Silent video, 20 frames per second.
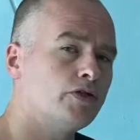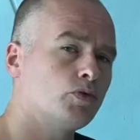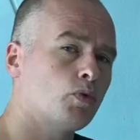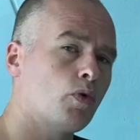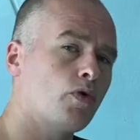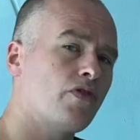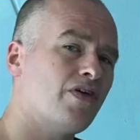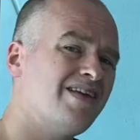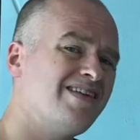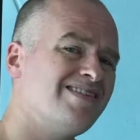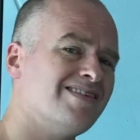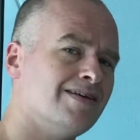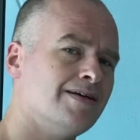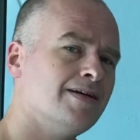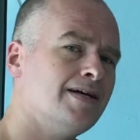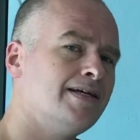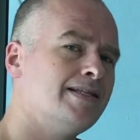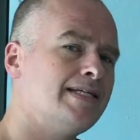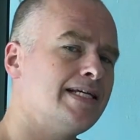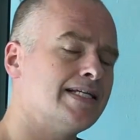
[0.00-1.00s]
within
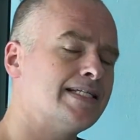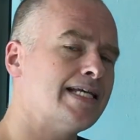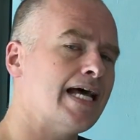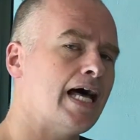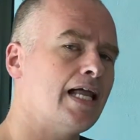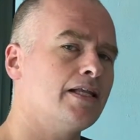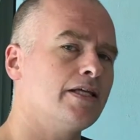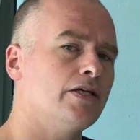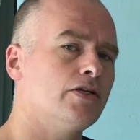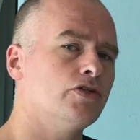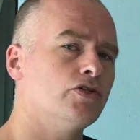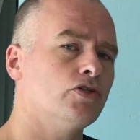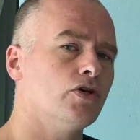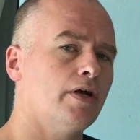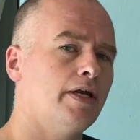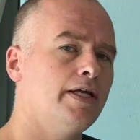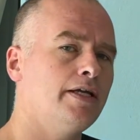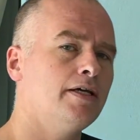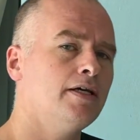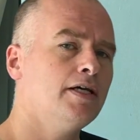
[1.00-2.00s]
the Italian
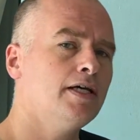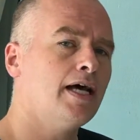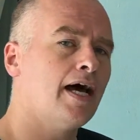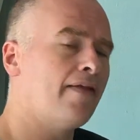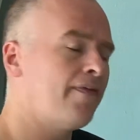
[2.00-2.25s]
sonnet, and